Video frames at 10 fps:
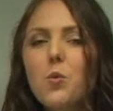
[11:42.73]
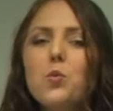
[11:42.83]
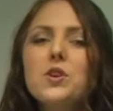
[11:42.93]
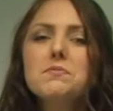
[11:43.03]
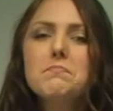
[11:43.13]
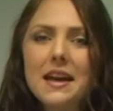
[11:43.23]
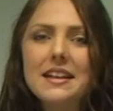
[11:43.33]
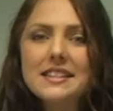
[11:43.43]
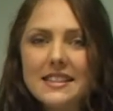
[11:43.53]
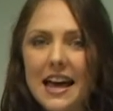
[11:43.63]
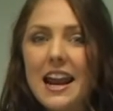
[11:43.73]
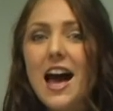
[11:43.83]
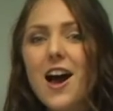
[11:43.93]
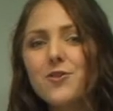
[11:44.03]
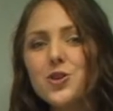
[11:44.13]
which means that
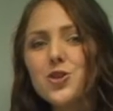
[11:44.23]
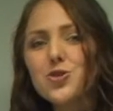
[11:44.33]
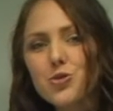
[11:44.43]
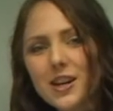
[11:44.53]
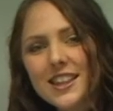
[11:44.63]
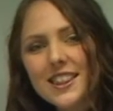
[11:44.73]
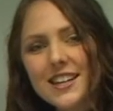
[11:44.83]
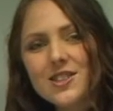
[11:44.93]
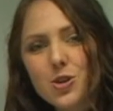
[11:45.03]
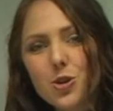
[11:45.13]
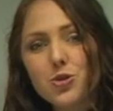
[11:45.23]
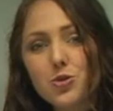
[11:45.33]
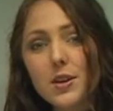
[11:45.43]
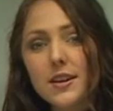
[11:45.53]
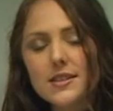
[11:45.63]
after you drink these certain
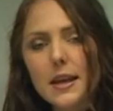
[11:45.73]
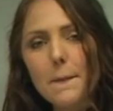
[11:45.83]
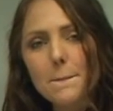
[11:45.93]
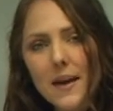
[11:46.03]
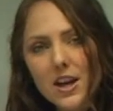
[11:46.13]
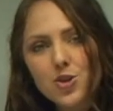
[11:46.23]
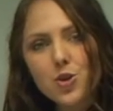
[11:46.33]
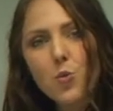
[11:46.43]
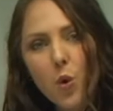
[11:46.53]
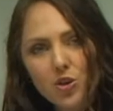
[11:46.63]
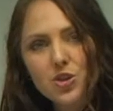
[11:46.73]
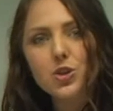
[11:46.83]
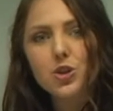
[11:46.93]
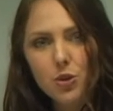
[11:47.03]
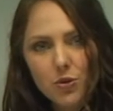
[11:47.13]
drinks, it makes you want to
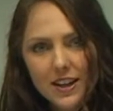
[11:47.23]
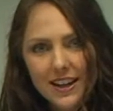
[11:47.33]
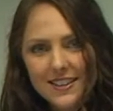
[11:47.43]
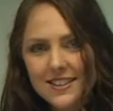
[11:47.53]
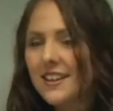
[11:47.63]
urinate.